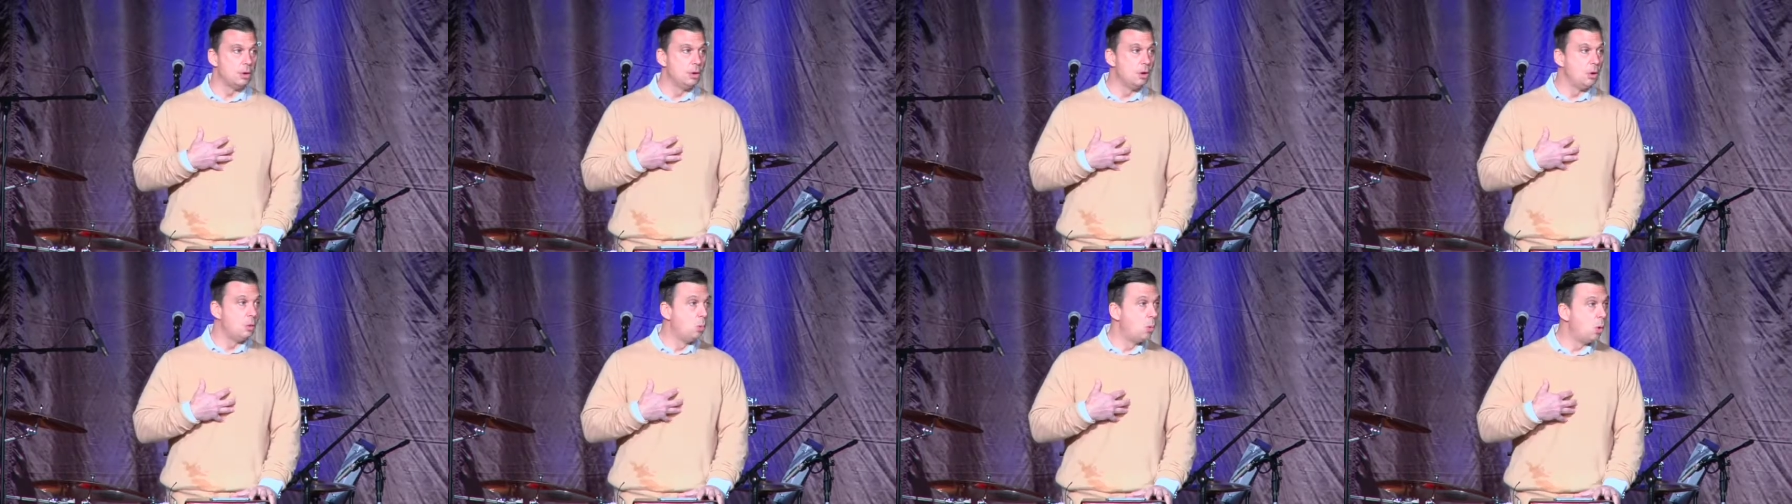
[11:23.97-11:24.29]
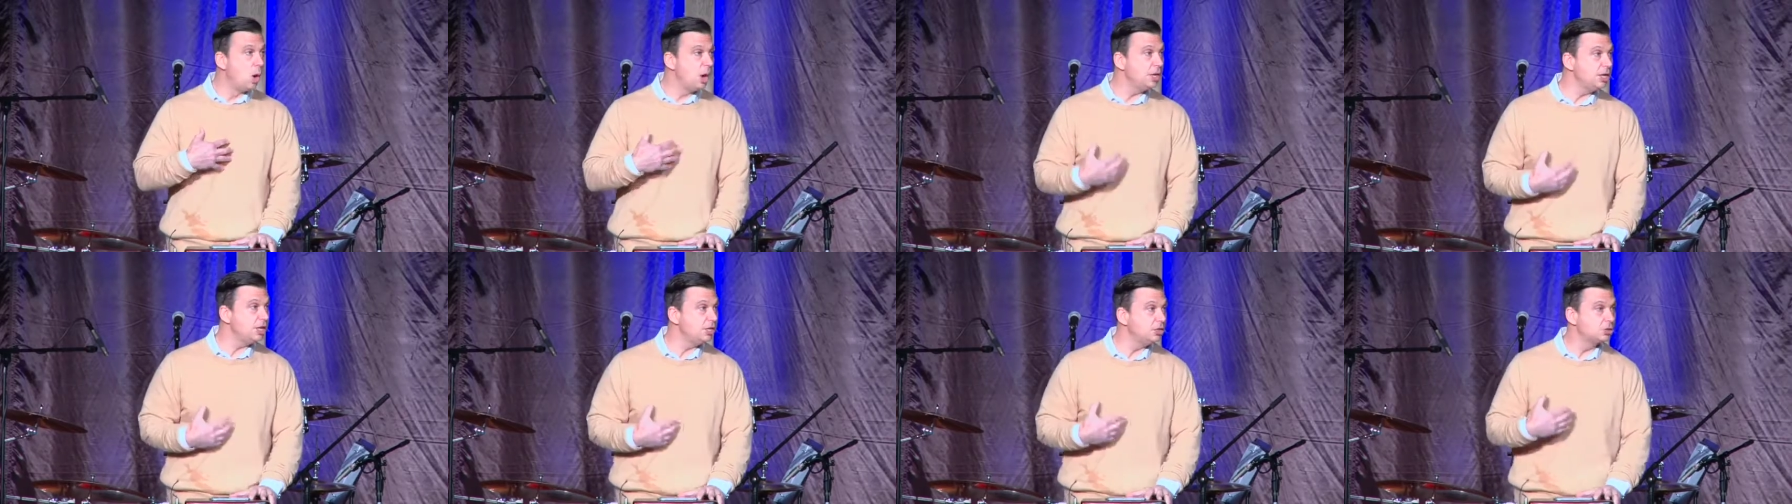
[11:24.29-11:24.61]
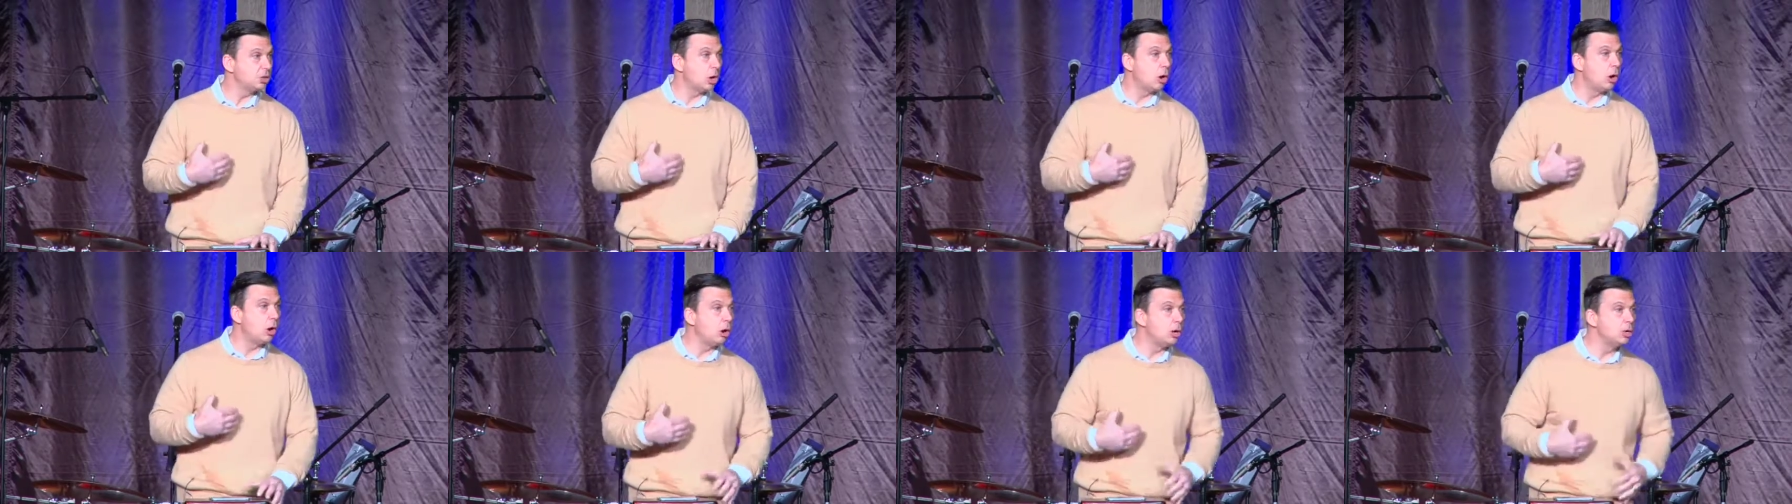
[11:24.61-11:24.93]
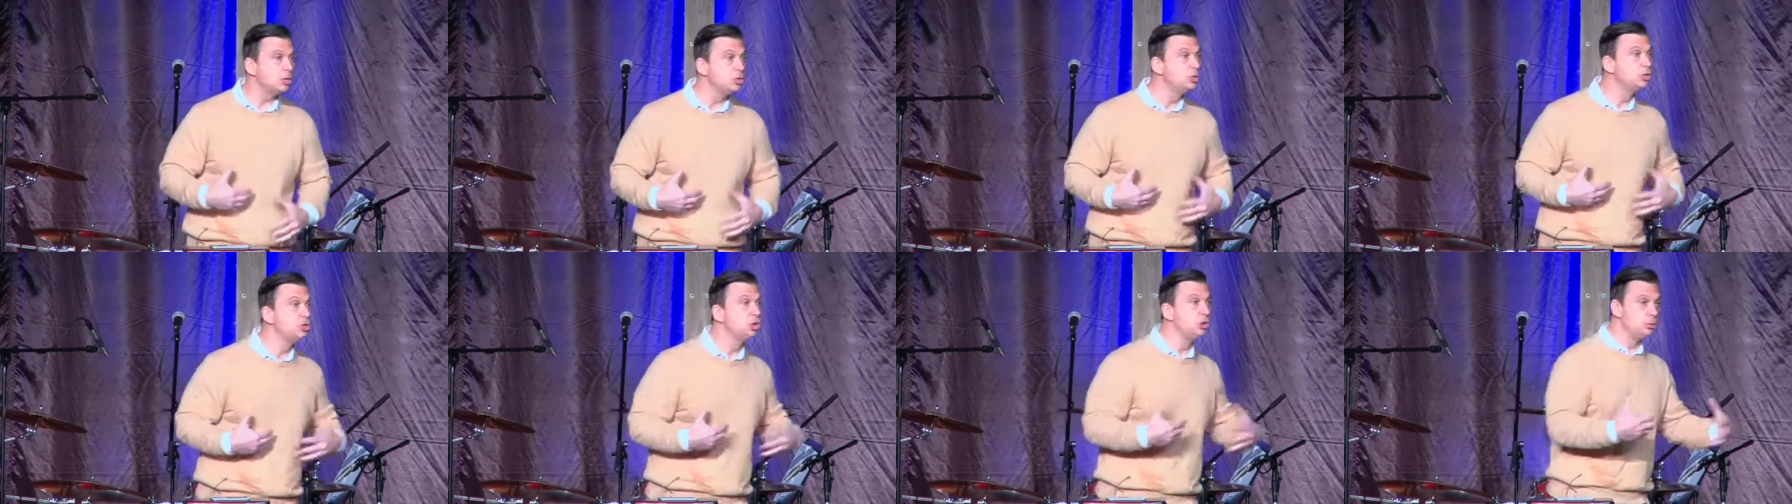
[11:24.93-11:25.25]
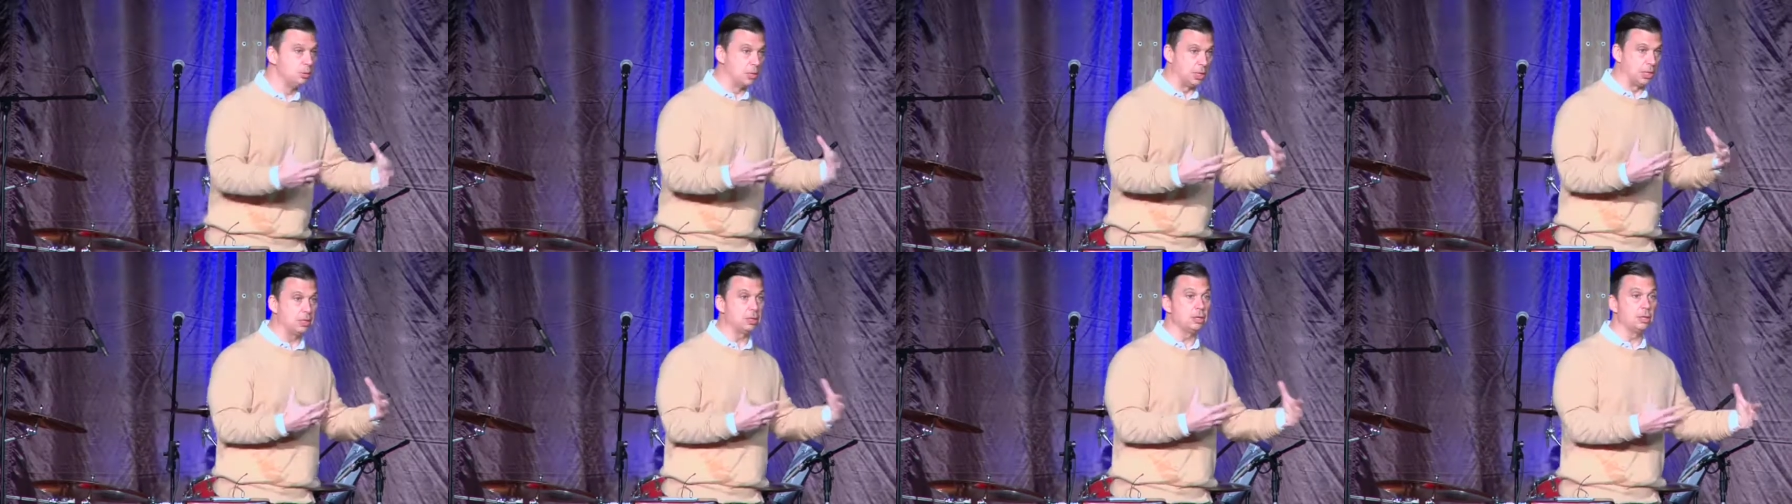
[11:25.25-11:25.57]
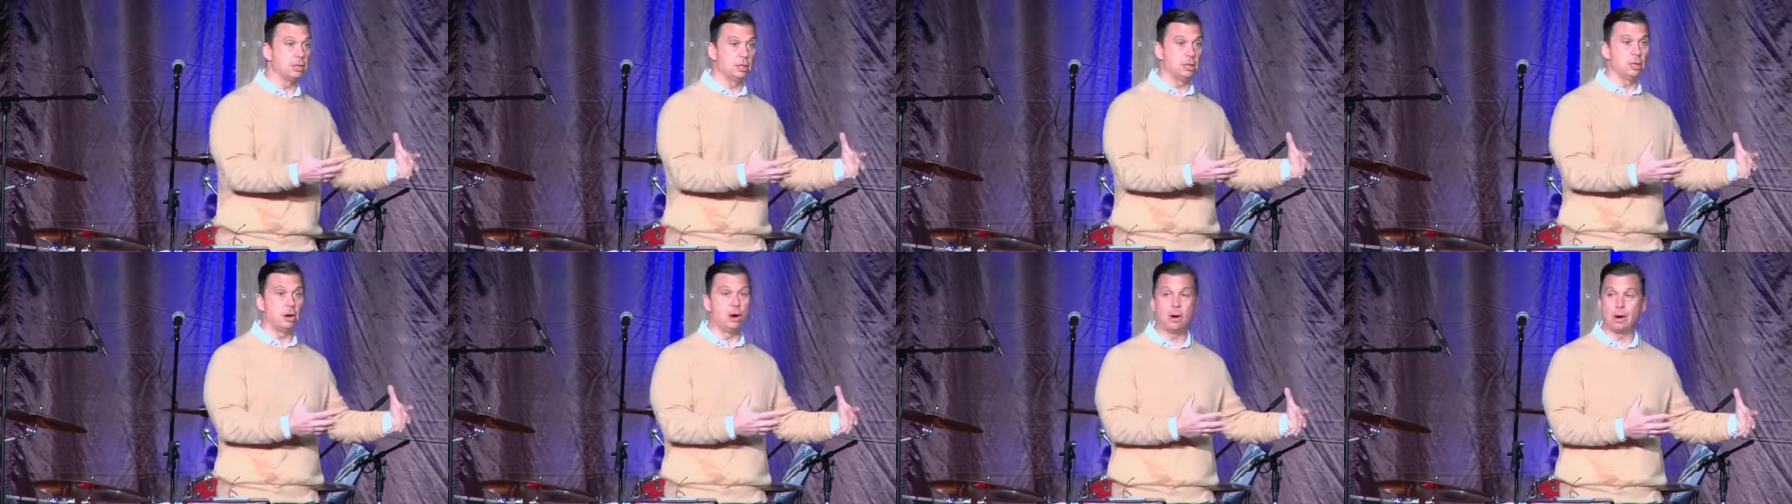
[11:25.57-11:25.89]
What is our doing,
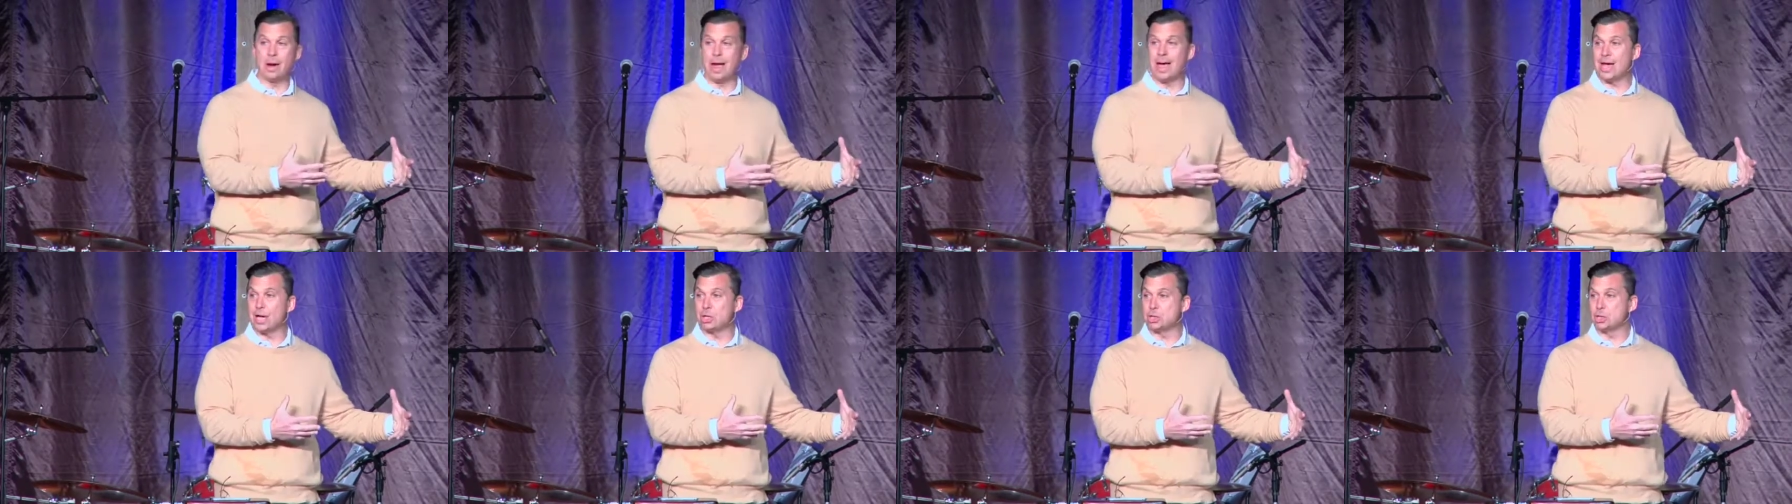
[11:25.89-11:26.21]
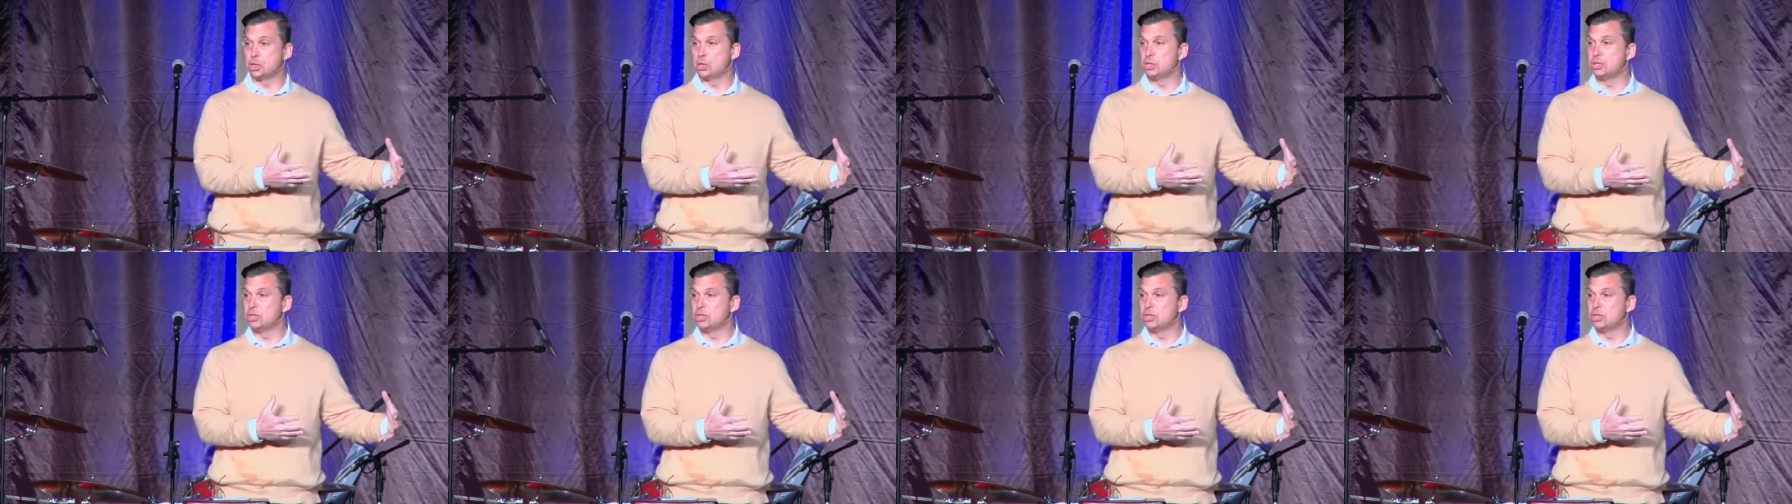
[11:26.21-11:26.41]
our action,